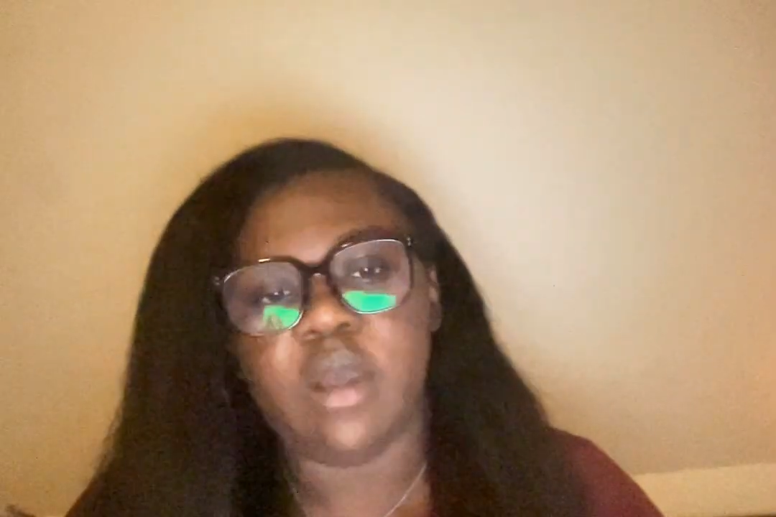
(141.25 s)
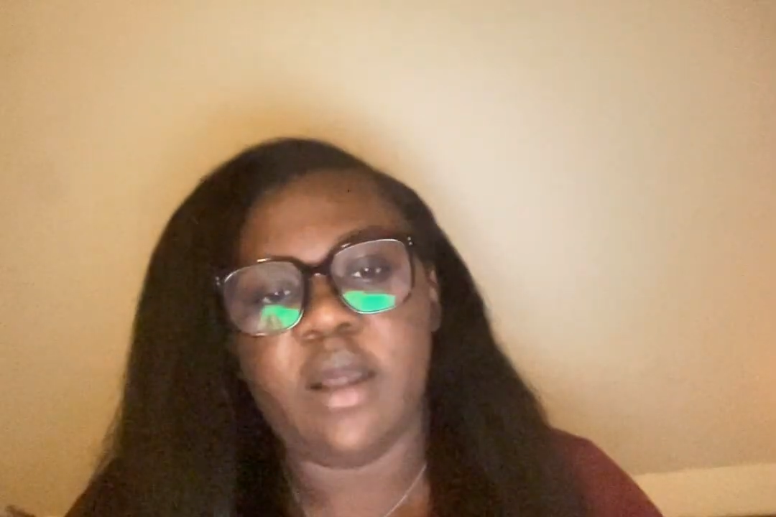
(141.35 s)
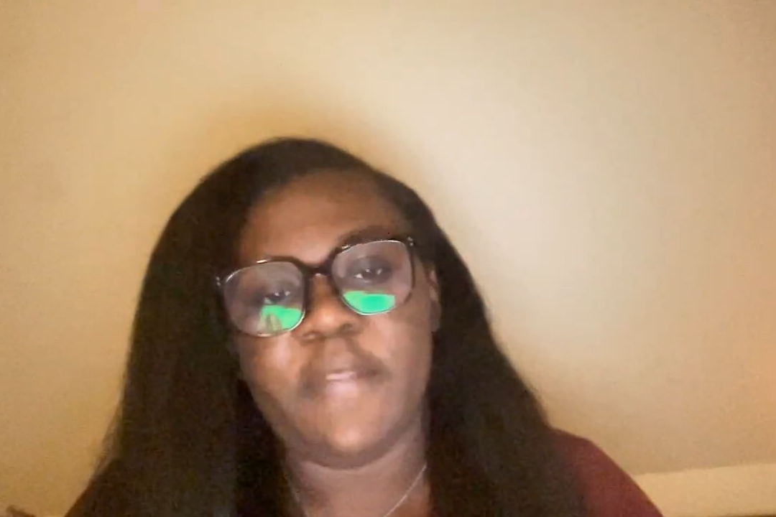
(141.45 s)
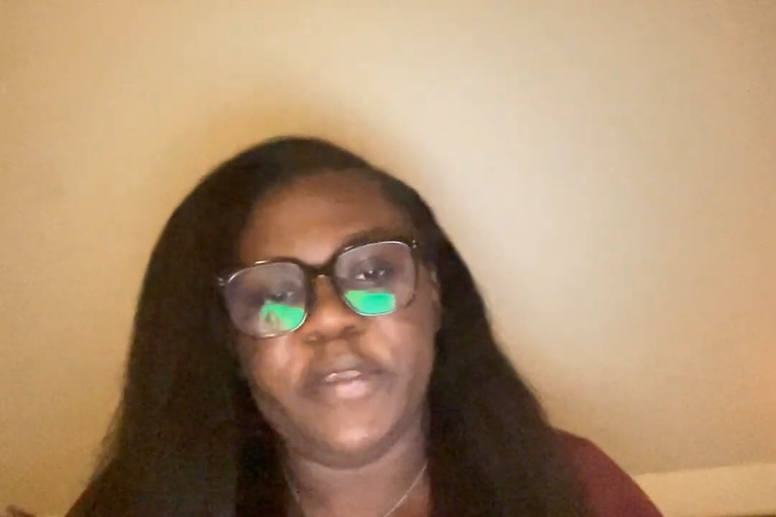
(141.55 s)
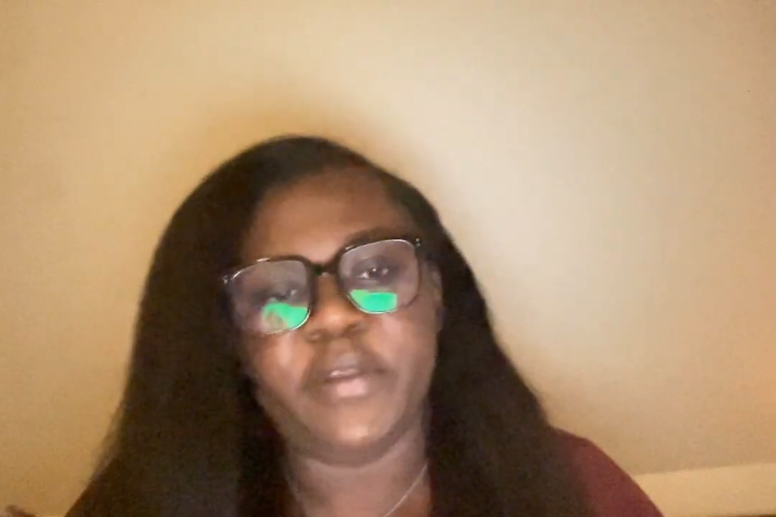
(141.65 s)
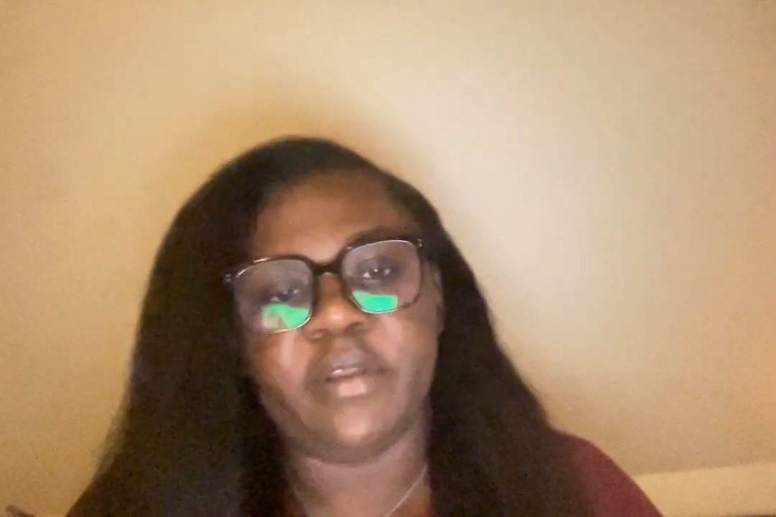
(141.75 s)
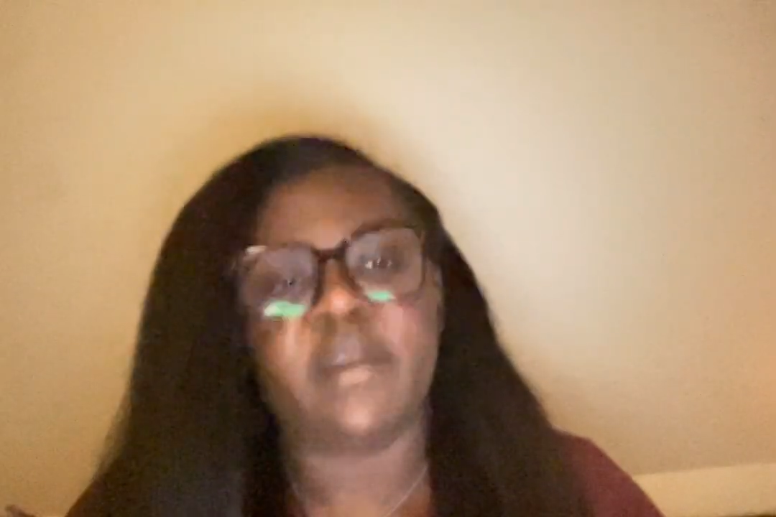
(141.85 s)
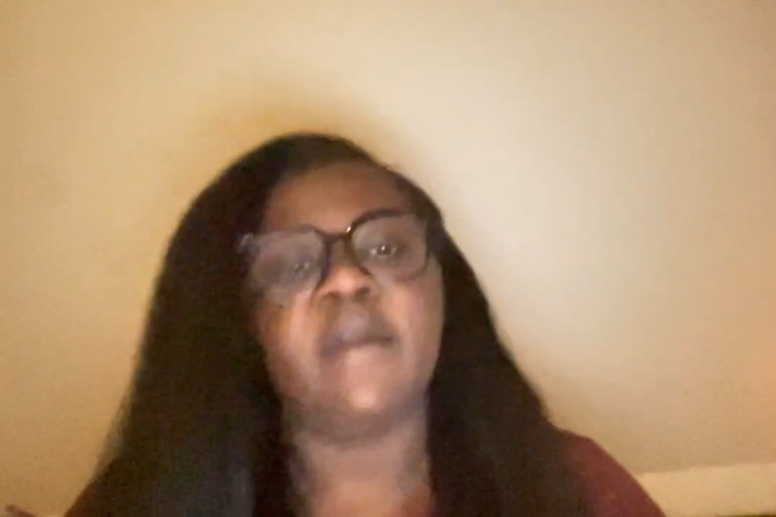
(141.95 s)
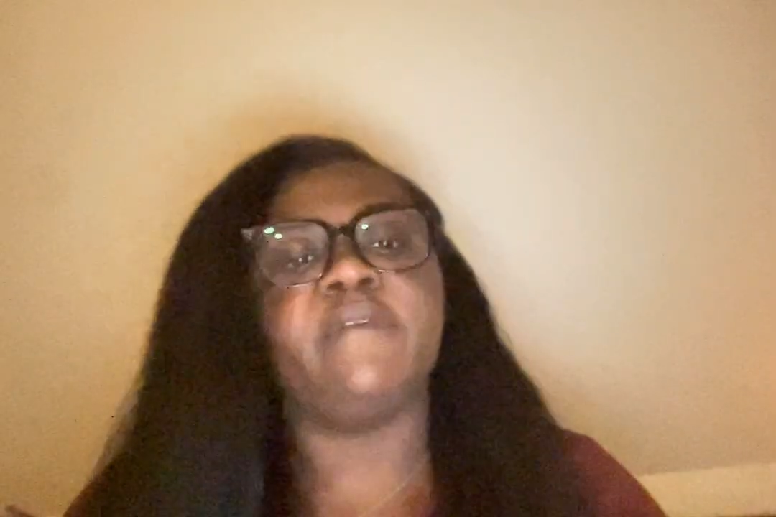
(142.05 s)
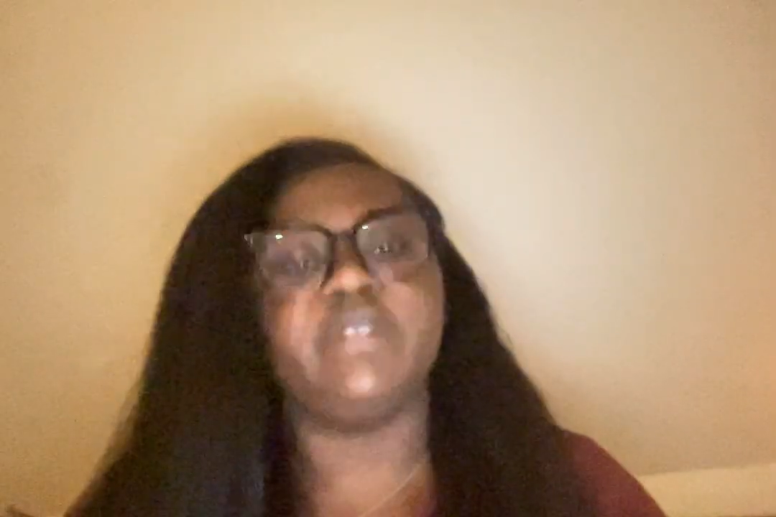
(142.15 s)
other
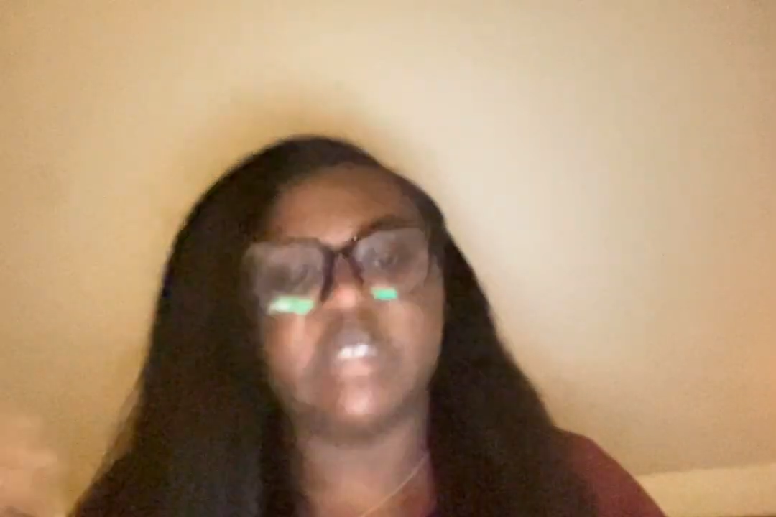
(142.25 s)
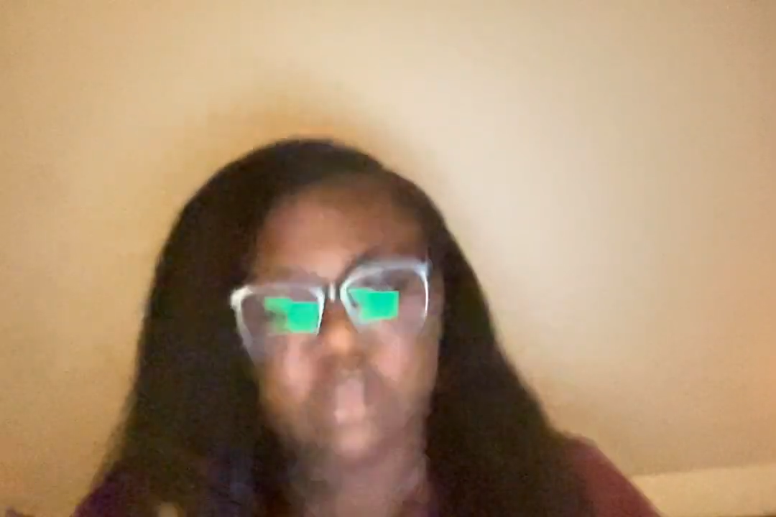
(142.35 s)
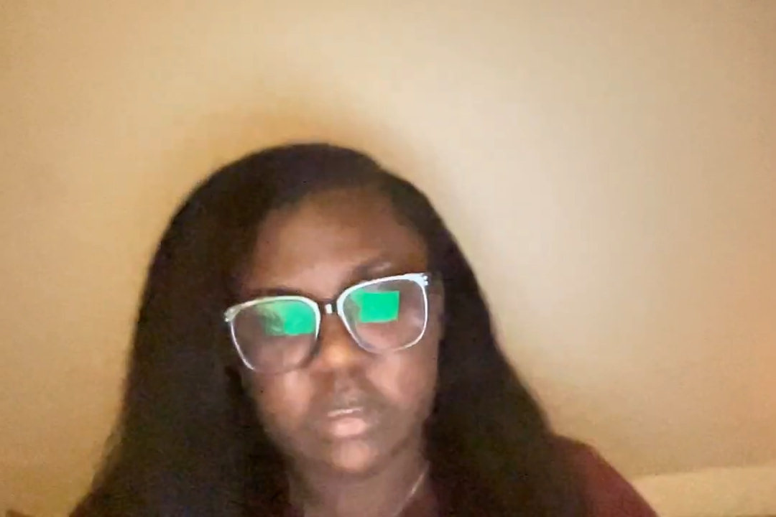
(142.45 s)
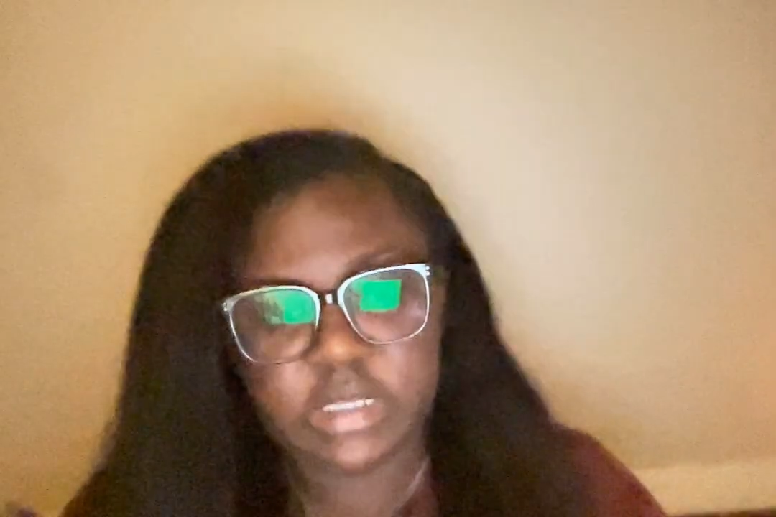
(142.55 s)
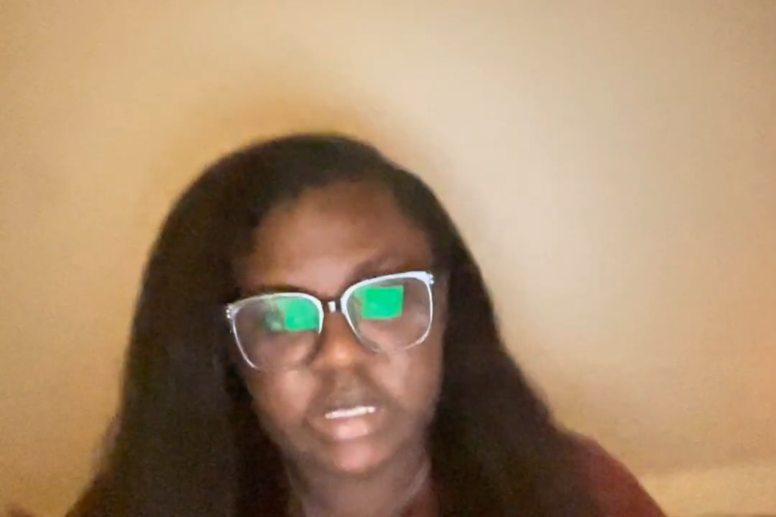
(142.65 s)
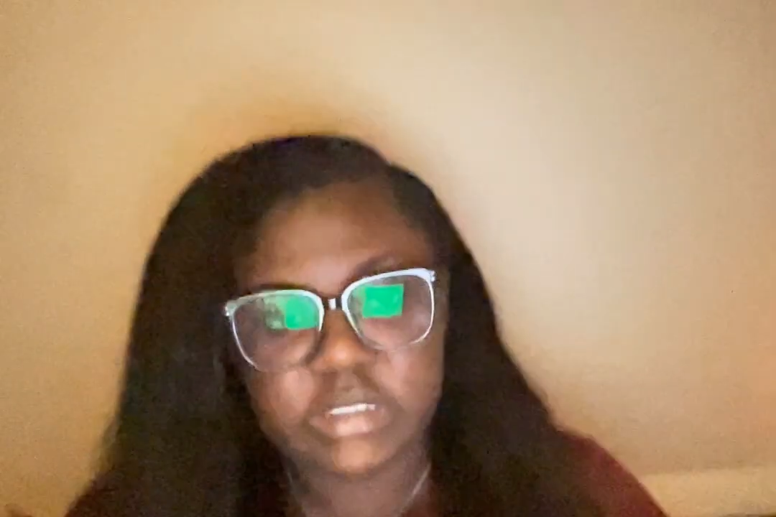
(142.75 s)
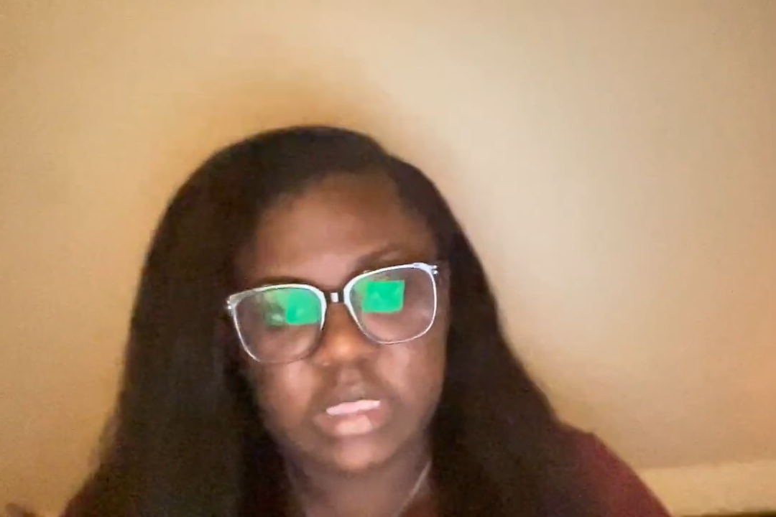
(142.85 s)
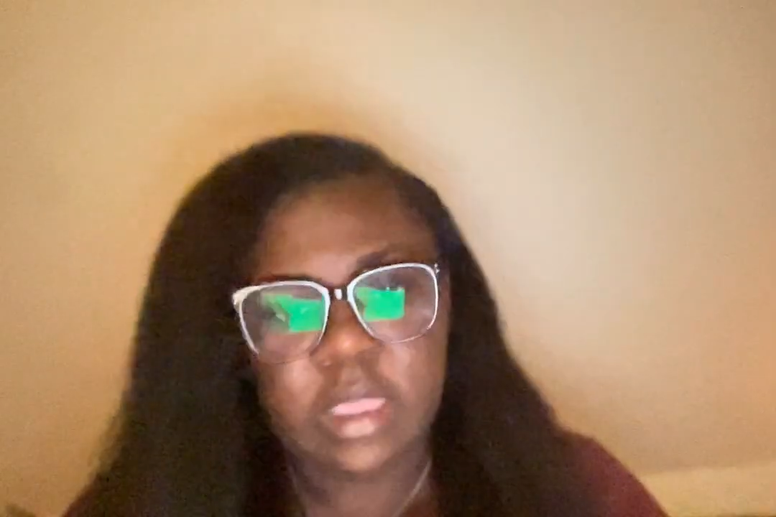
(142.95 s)
facilities.